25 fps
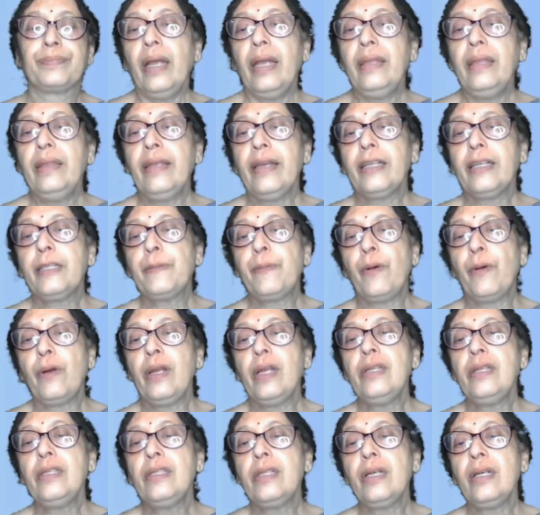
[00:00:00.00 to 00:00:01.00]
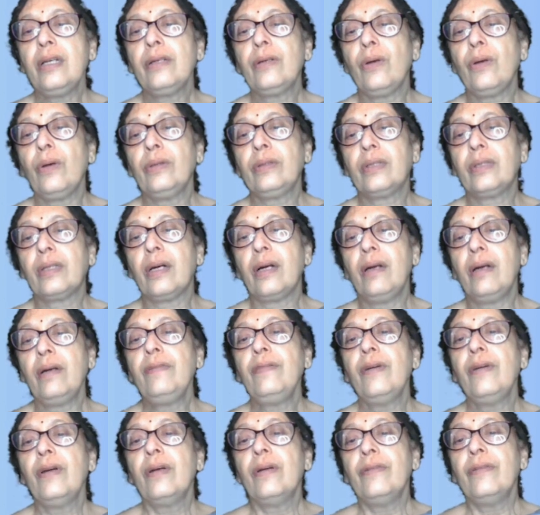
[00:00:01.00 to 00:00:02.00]
In the exponential growth
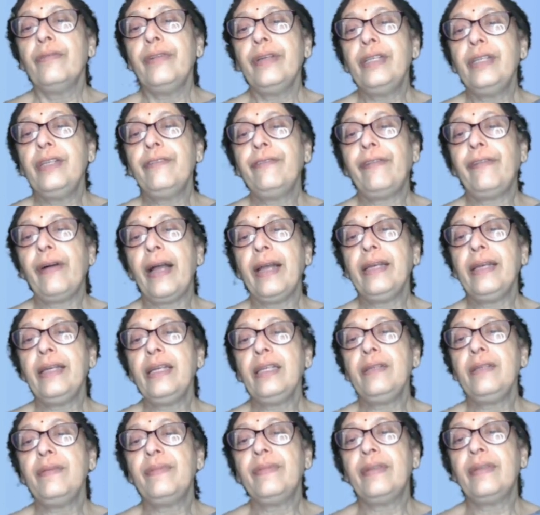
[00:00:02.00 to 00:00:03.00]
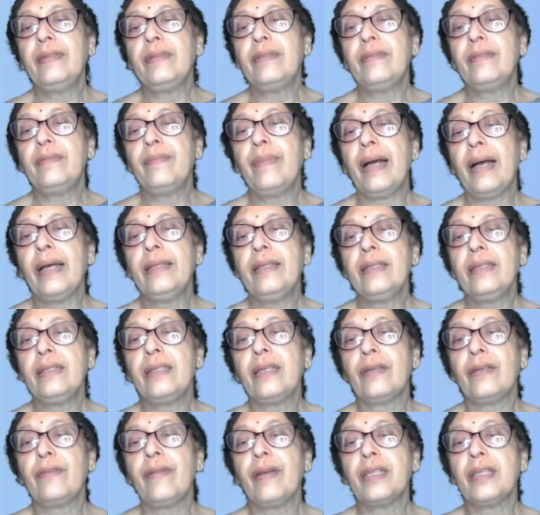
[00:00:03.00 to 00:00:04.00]
curve, we define it by this
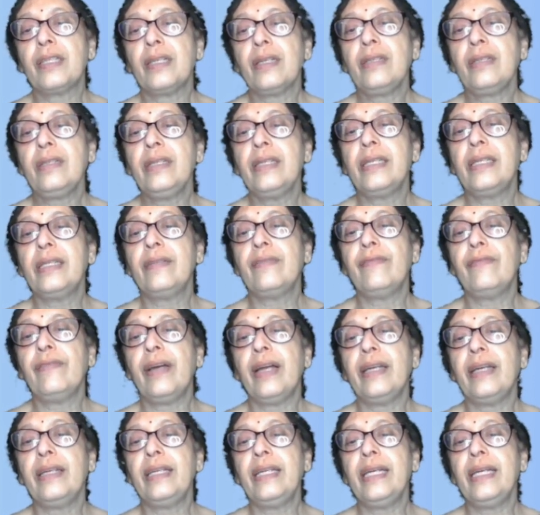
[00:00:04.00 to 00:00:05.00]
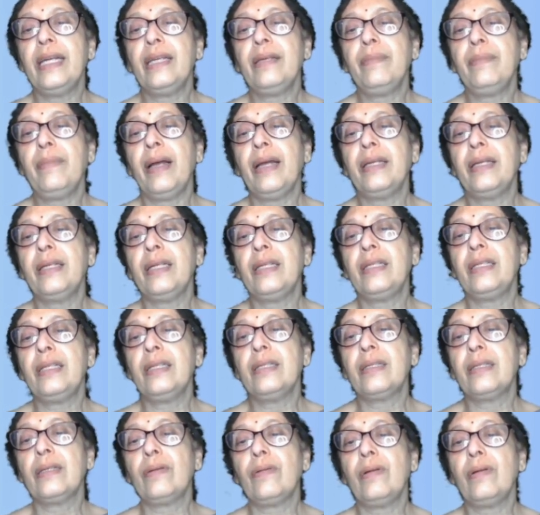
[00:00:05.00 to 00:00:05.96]
equation where dn by dt is